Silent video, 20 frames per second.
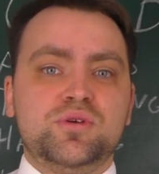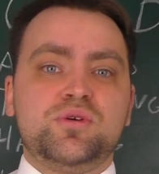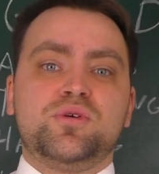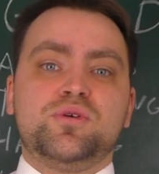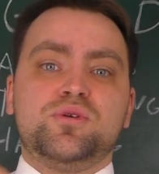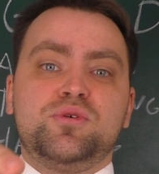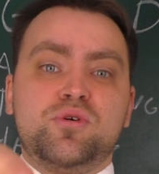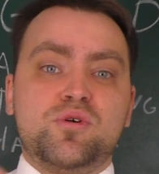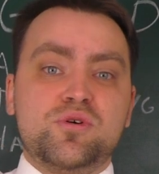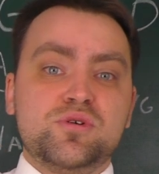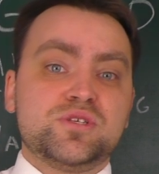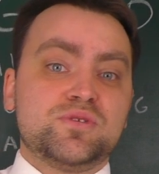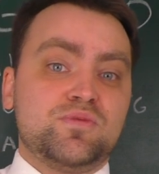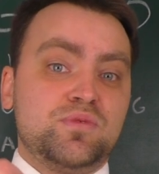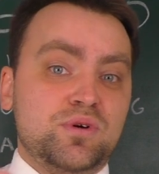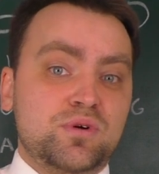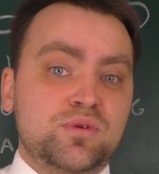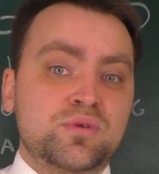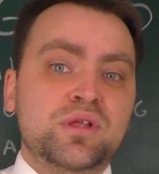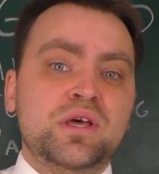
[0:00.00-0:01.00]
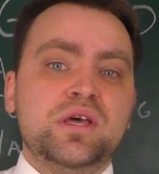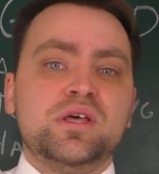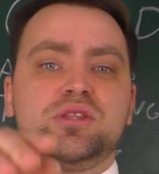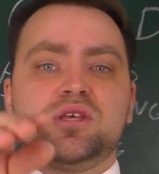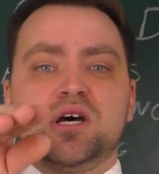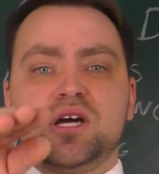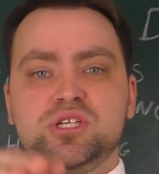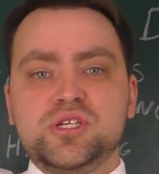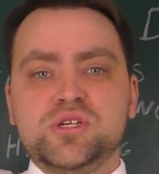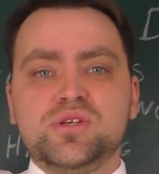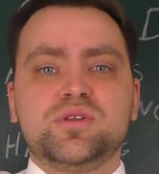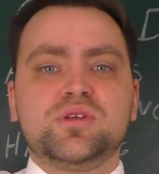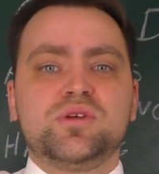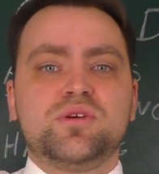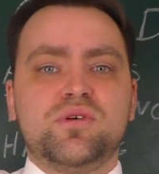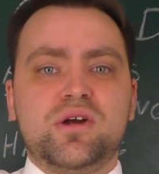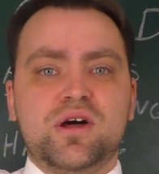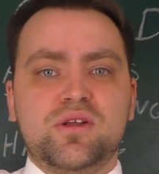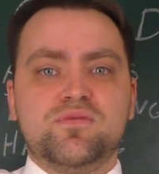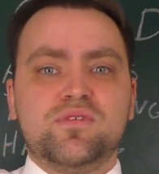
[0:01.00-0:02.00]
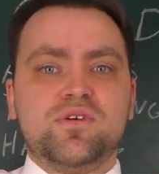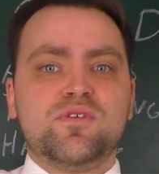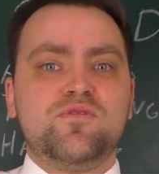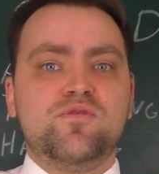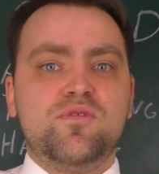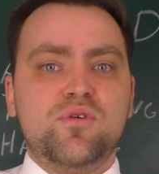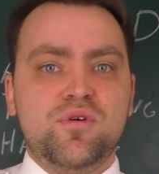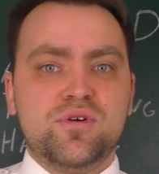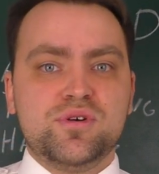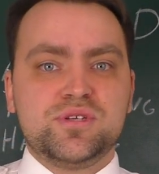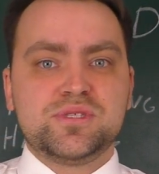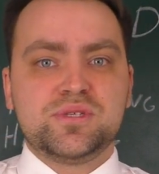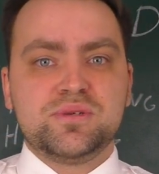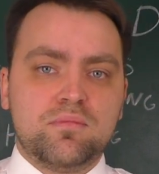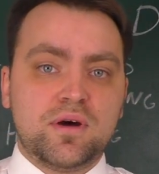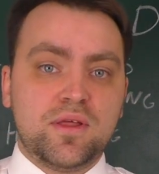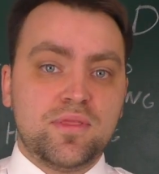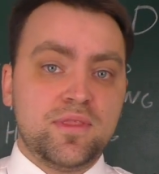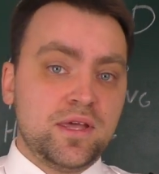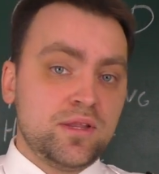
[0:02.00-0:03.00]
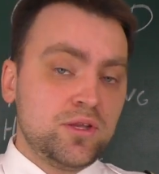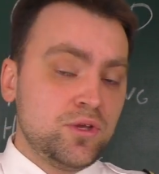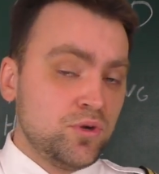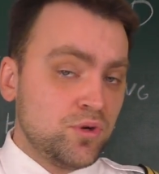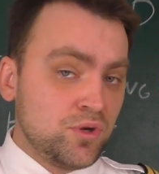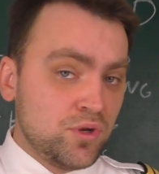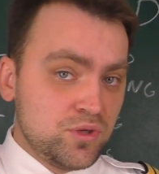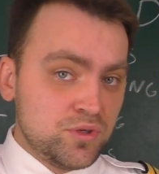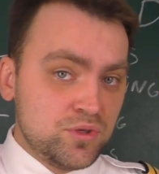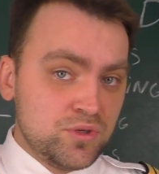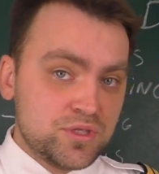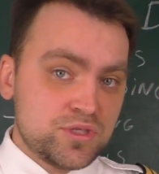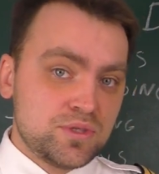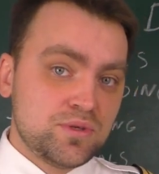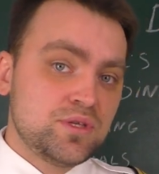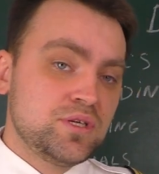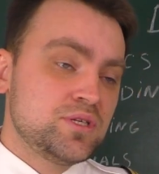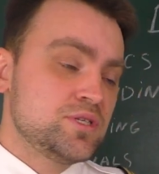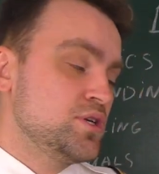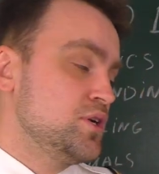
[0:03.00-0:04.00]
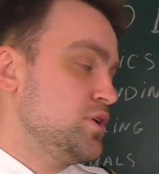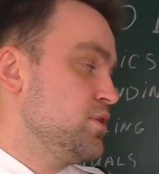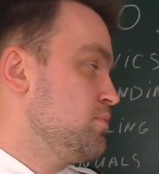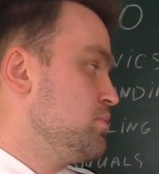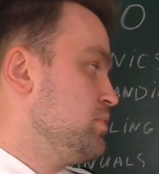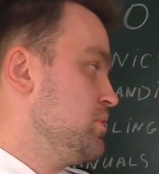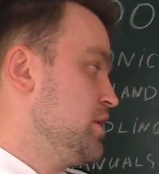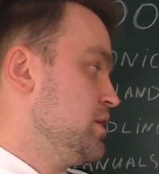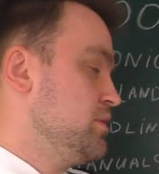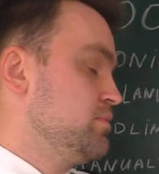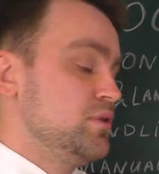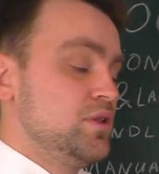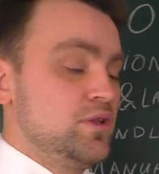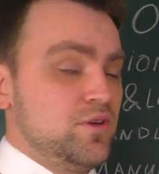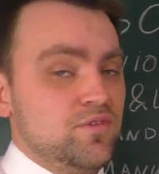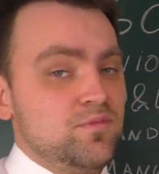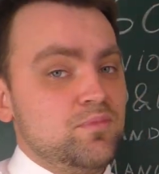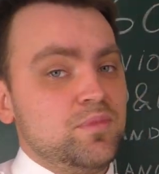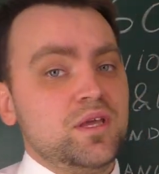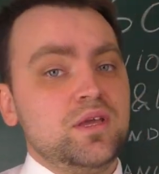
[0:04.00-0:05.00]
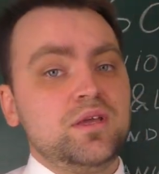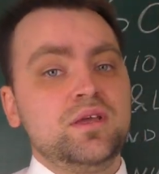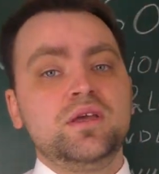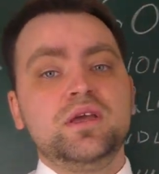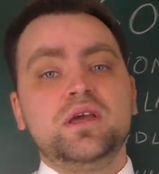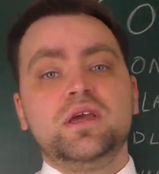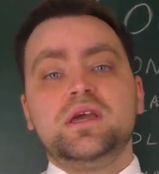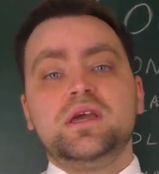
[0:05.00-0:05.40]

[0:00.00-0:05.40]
your nose will touching the runway first. But then you get used to this airplane, believe me,